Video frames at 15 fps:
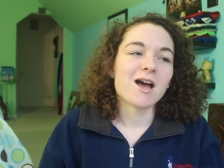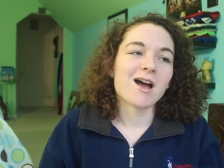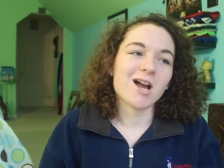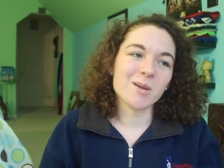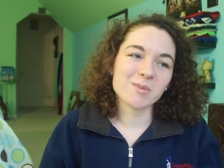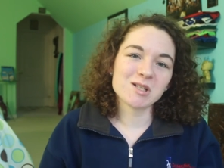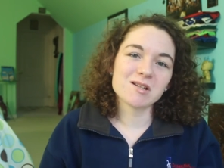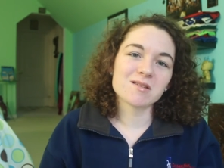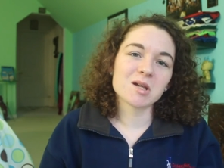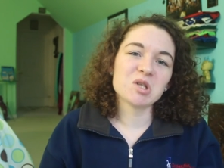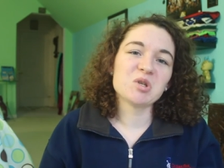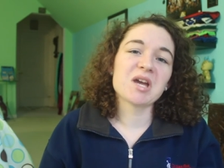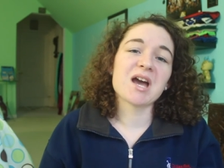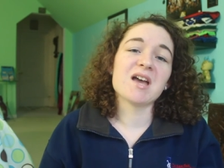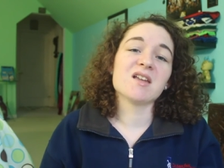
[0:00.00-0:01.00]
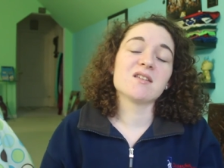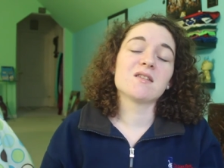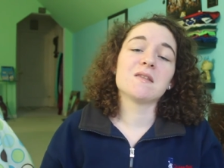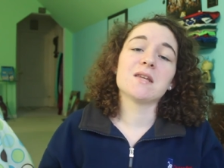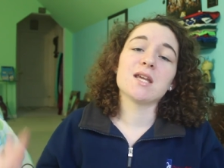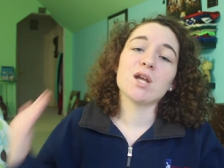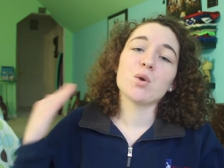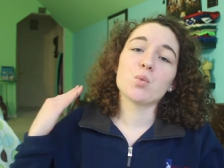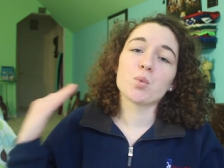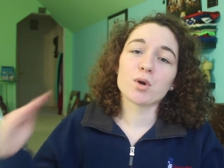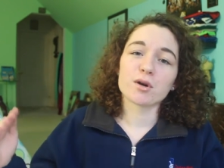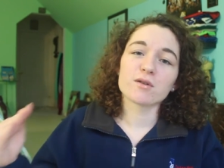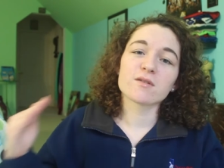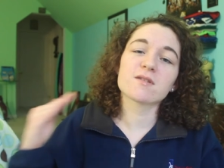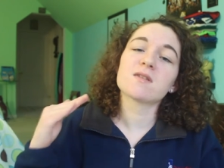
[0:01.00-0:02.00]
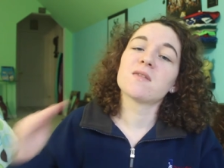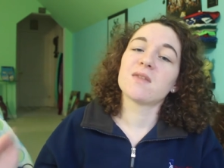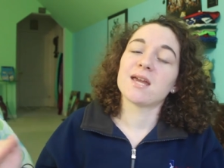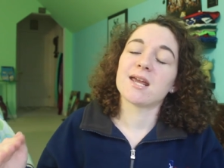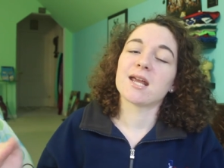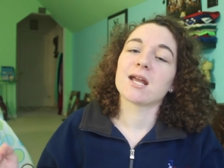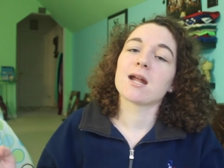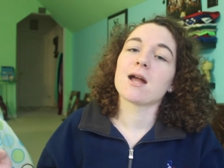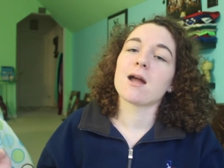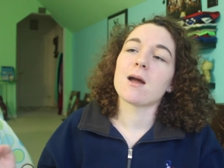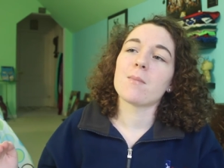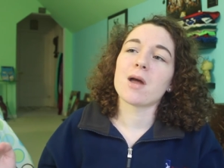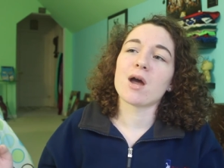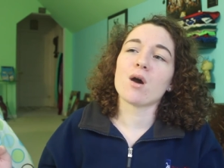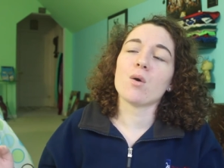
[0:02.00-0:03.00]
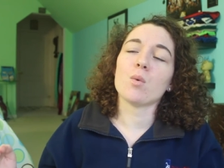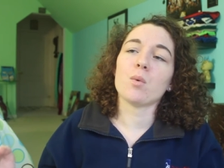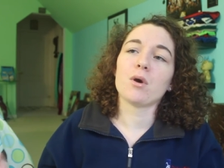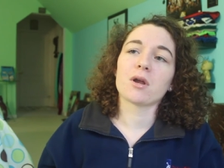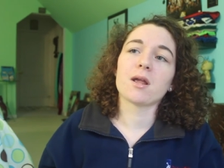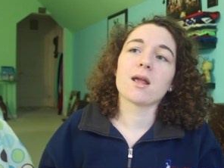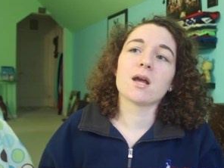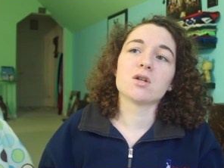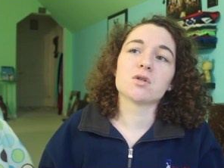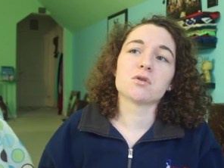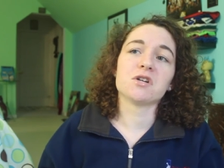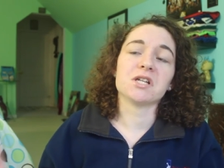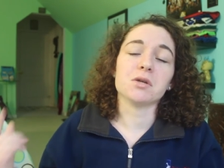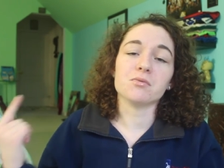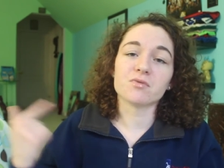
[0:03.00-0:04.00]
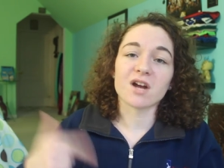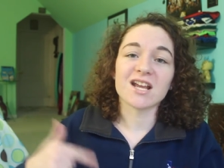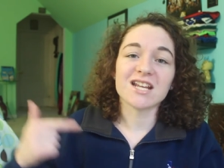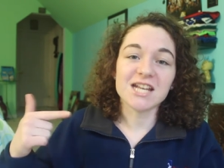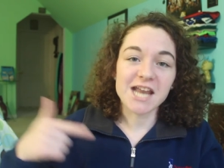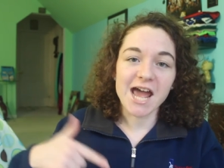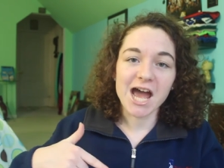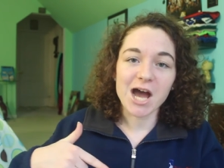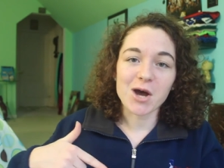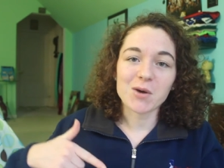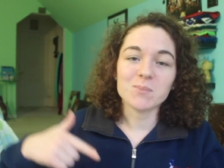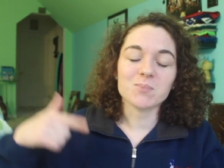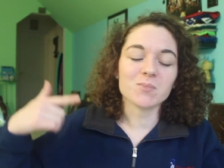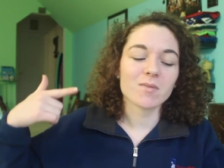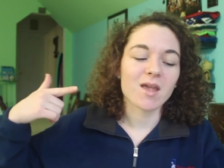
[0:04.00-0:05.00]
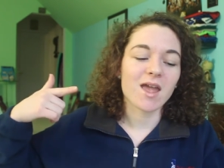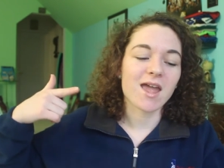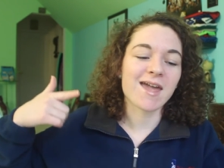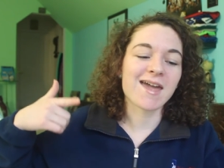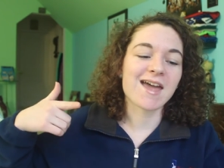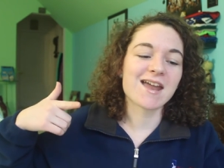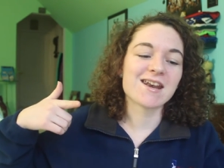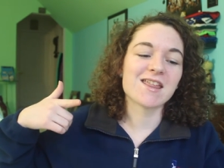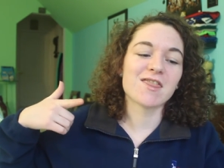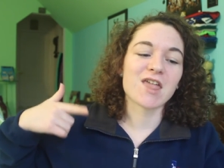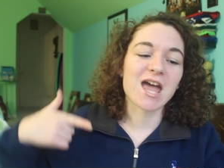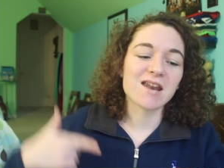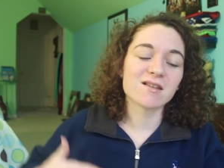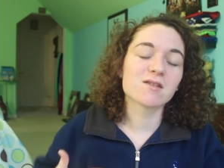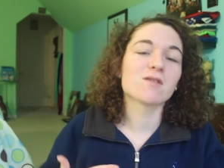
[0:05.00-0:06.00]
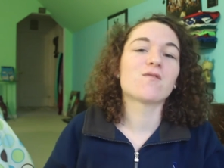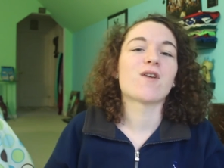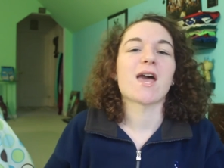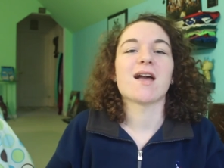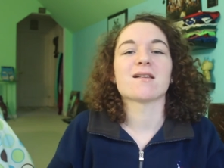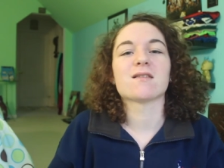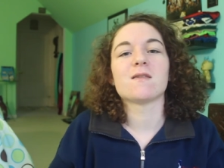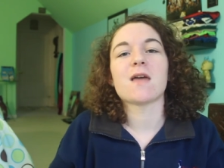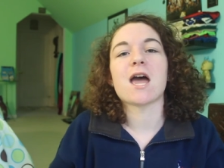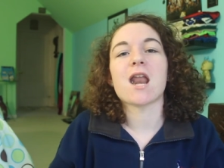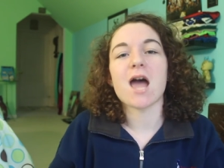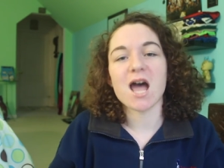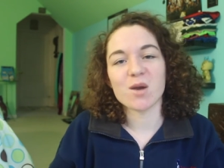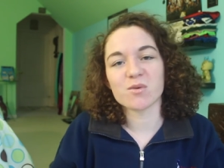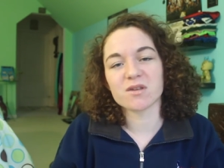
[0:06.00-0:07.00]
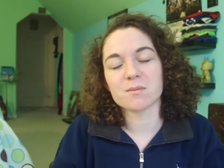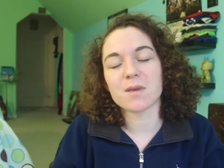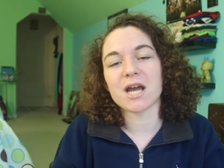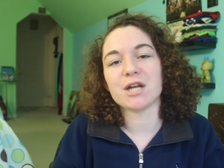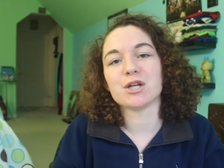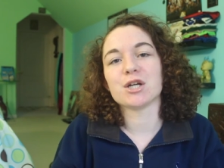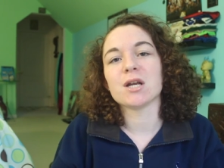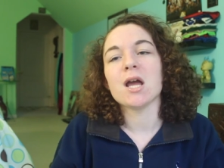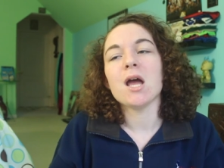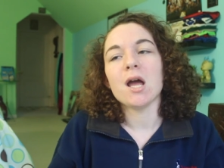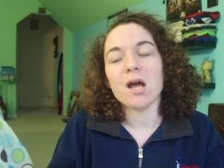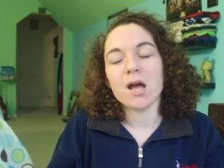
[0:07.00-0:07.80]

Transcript: I'm gonna tell you guys the worst thing about working at Dorney right now, and that is the fact that I was a minor.